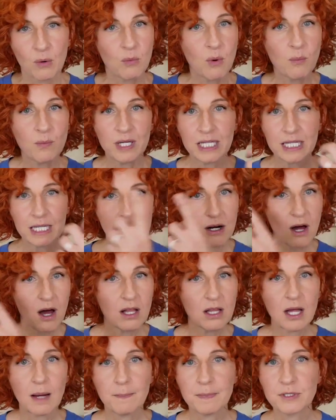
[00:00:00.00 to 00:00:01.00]
when we get
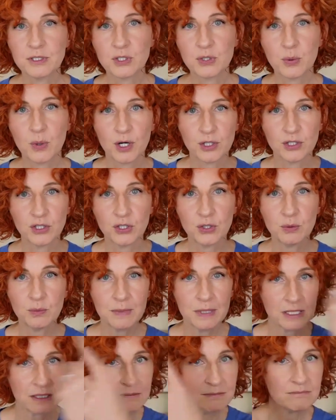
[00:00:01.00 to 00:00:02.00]
all up into our
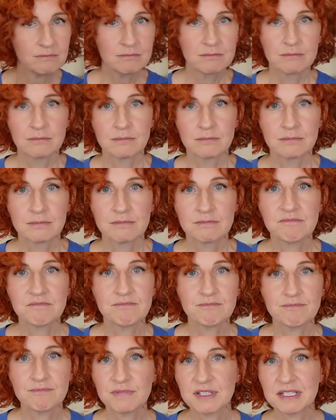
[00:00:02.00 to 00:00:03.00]
human
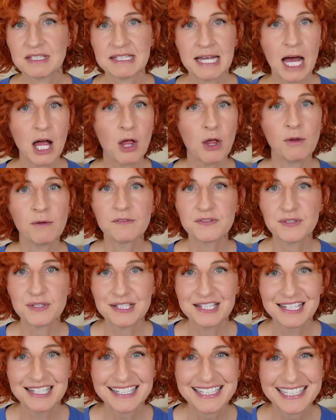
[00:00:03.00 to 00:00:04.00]
selves,
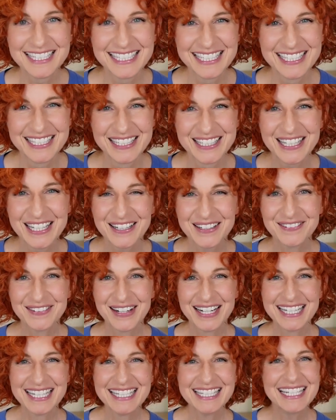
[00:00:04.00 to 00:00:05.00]

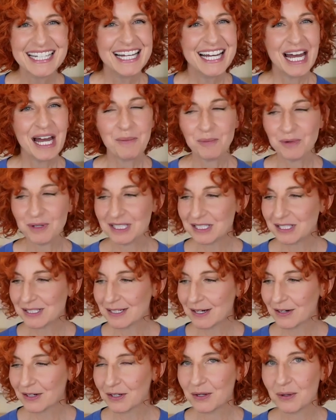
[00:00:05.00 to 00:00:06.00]
right? And we
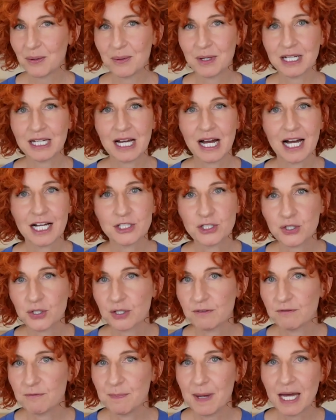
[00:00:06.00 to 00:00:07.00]
start going, I should
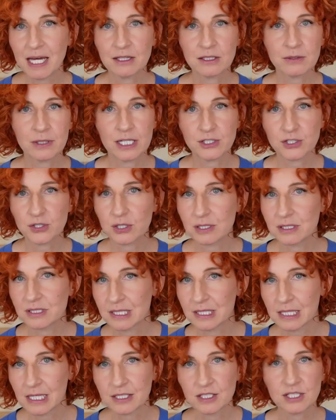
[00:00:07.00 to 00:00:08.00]
have been there. I should have
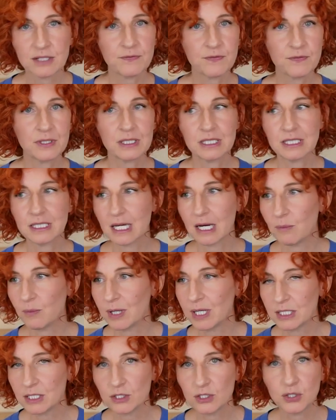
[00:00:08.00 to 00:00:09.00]
done that differently. I
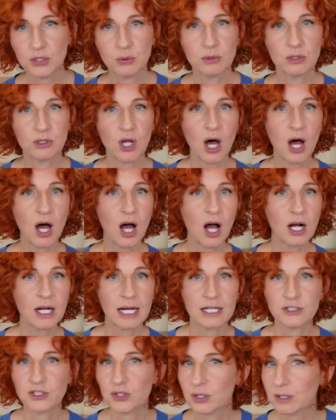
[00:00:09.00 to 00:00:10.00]
waited too long.
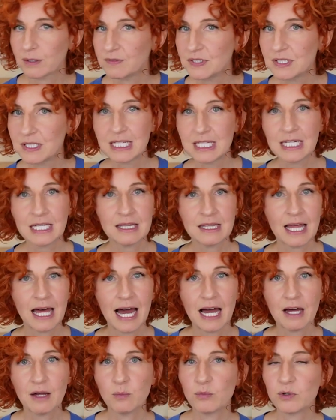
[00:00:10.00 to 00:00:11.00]
I should have seen
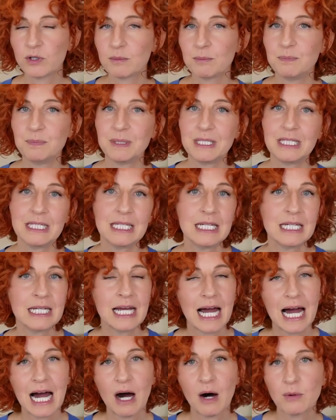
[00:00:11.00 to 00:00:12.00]
that. And we're beating
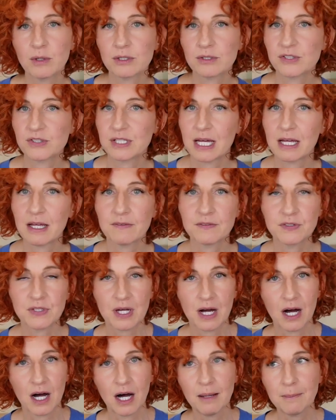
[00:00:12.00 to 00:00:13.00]
ourselves
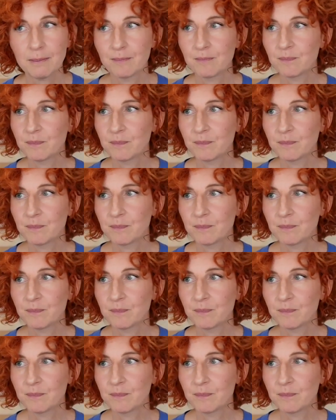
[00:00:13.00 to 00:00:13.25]
up.